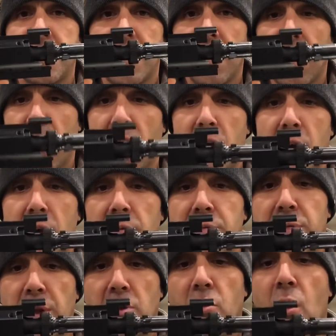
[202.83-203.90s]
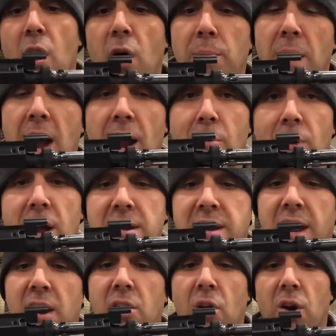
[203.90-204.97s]
of the CROM High Rise
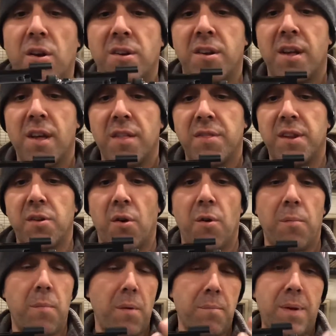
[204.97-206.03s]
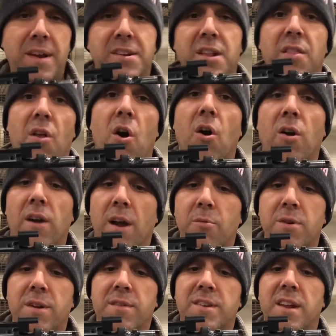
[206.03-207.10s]
handguards. They are basically the heart. I
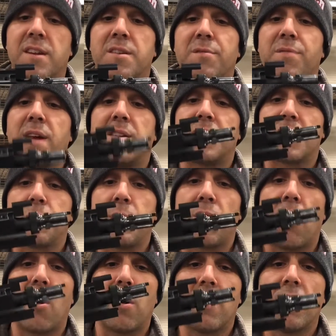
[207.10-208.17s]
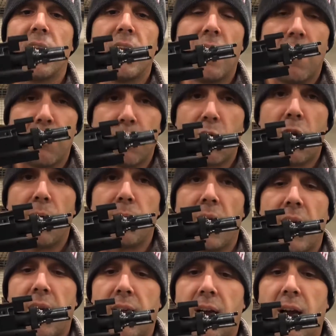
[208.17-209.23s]
wouldn't even say it's the face. It's gonna be the heart of the CROM
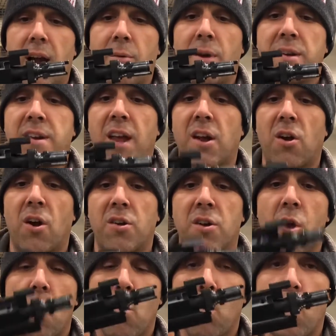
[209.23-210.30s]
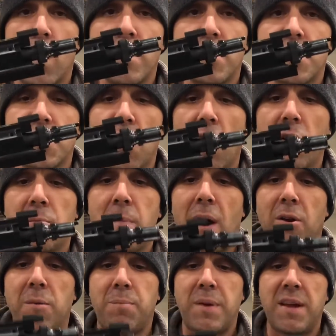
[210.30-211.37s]
High Rise handguard. One solid
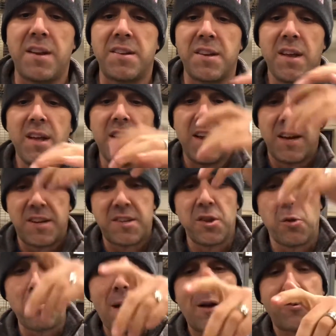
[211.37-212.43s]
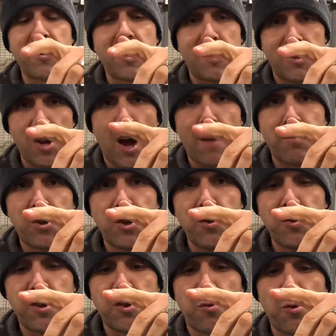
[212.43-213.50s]
mounting piece. It still mounts to the top two
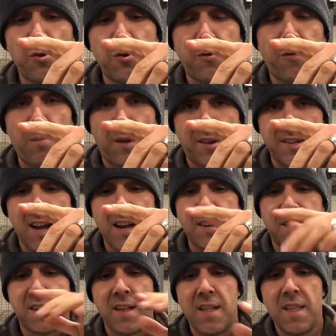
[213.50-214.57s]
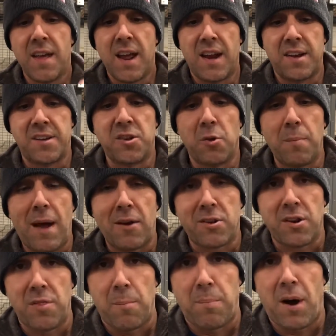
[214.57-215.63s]
screws from the sights, and it still mounts
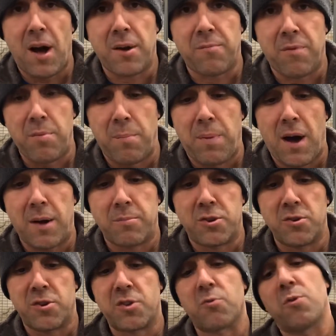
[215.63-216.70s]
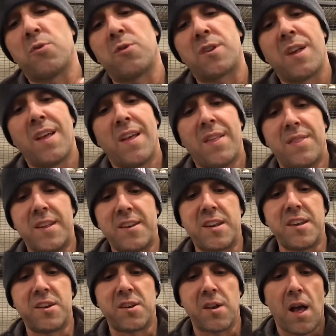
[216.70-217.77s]
on the bottom from the bottom two screws. This
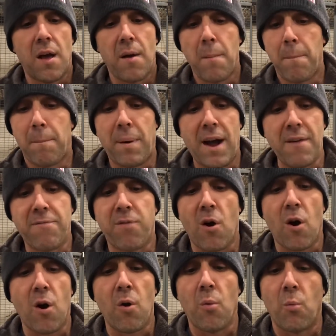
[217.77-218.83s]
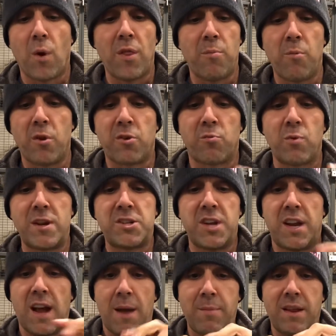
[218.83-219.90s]
is by far one of the most rigid.
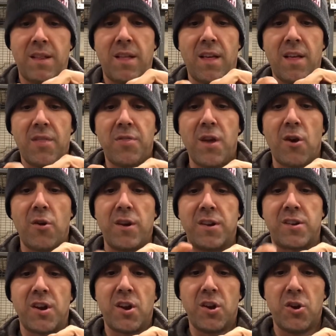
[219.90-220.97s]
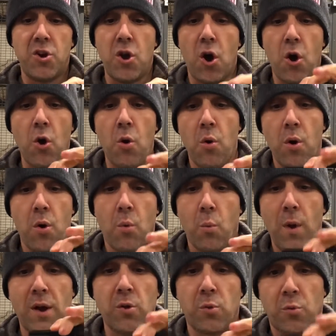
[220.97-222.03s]
I mean, there is no
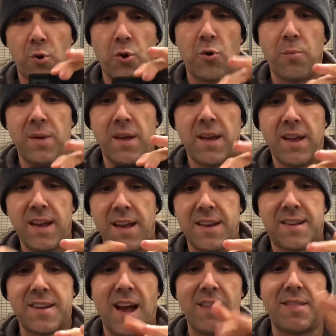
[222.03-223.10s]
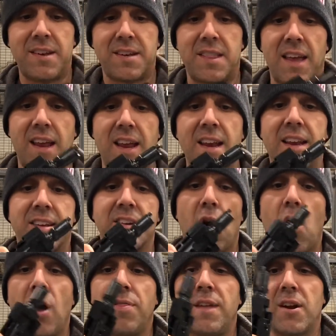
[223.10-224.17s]
wiggle room inside this thing. It is
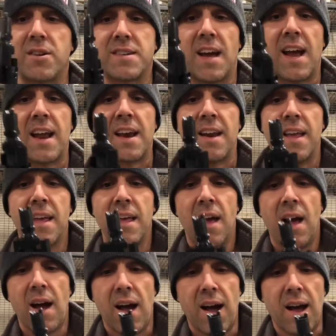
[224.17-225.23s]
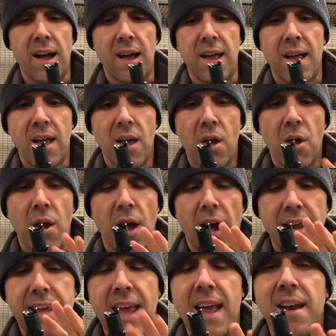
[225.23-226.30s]
on there tight.
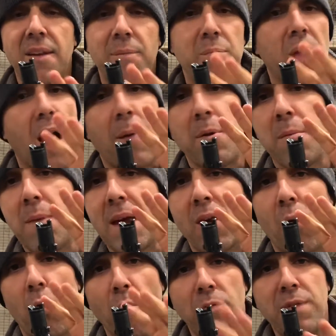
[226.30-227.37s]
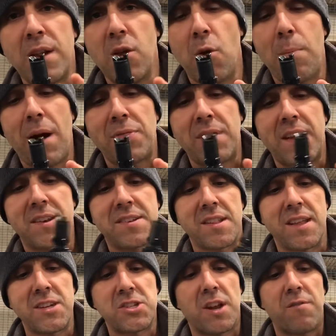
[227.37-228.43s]
Again, I'm gonna make a whole video about the
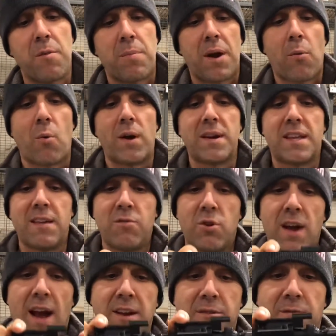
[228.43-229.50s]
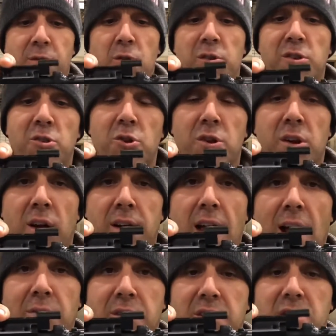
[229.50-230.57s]
installation of it, but I wanted to give you guys a first look on how
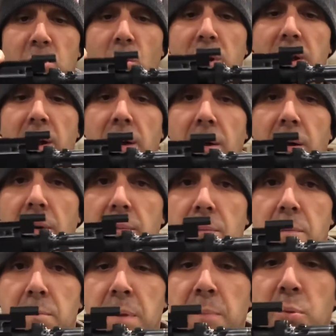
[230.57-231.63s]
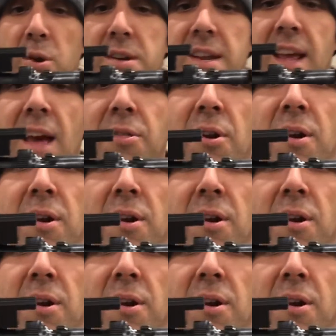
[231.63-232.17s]
this is going to be put together.